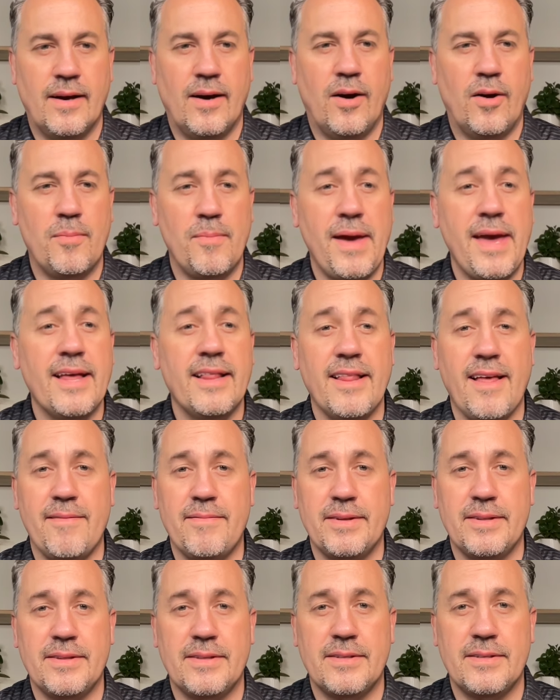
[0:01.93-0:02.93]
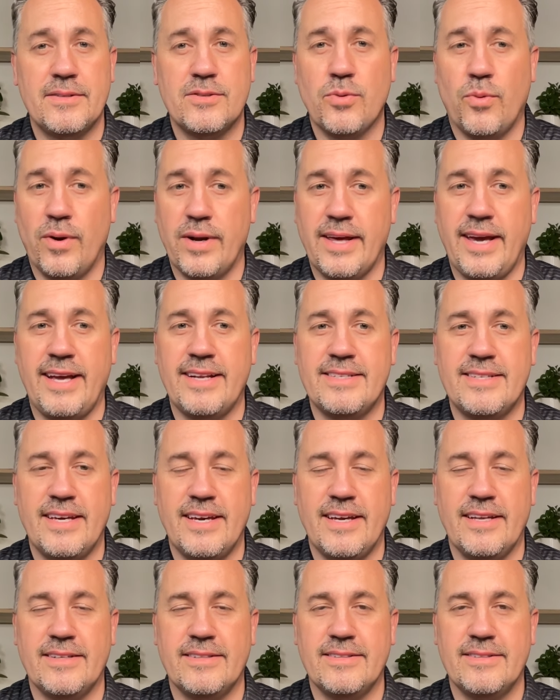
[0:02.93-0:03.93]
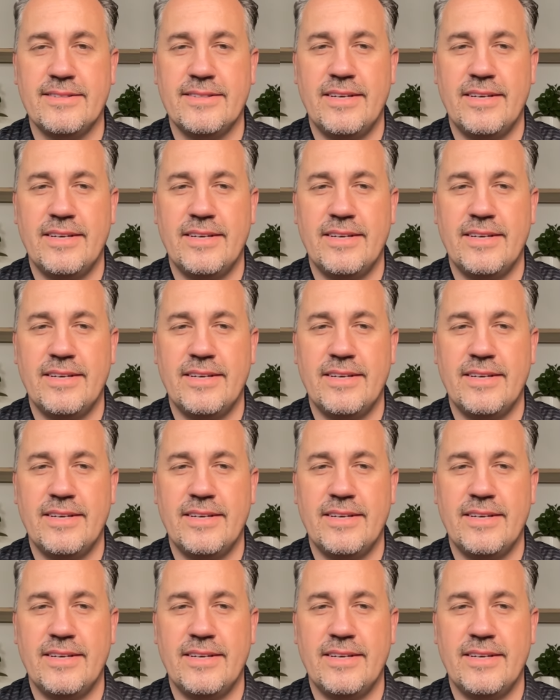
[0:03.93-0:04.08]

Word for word: On May 11th, 2018,